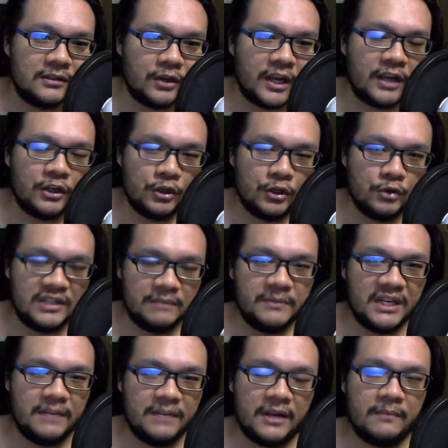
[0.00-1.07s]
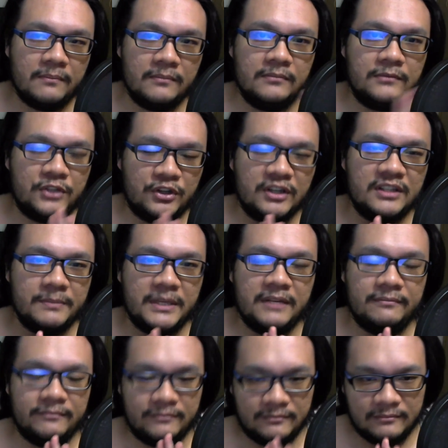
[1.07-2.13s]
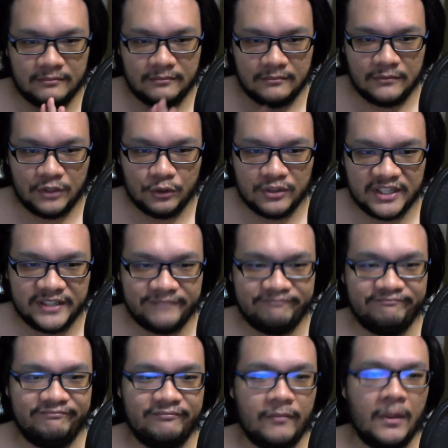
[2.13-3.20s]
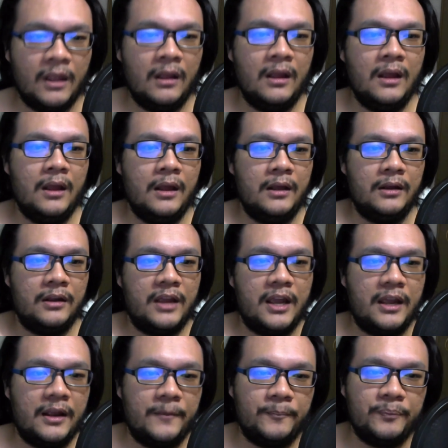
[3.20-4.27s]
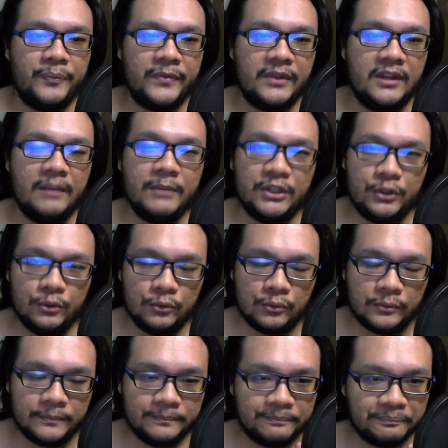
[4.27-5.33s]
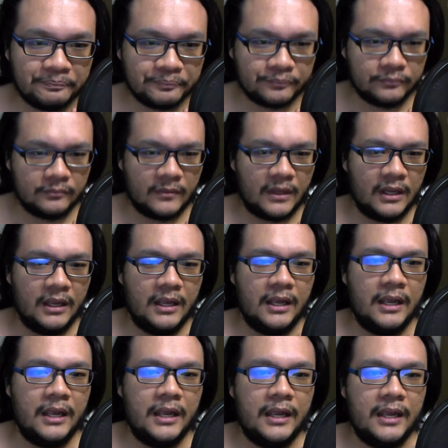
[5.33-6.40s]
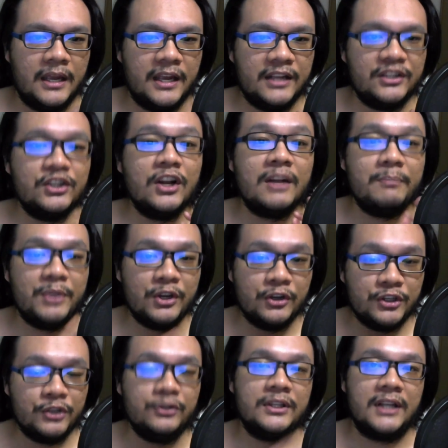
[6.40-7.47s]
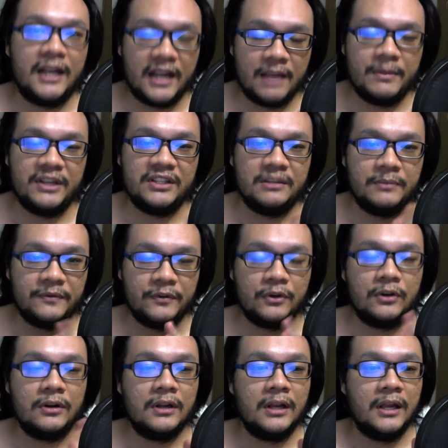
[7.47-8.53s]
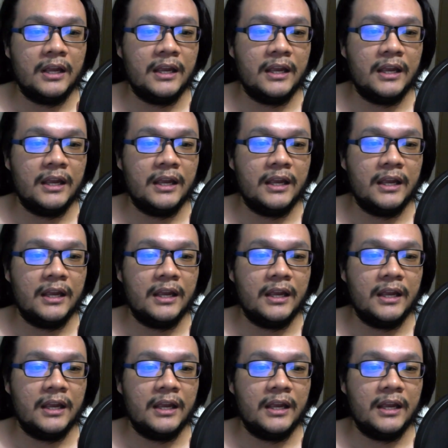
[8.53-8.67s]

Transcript: So yeah, use the minimap. Trust me, use it. Okay, number 2. It's not a pure shooter like I mentioned before.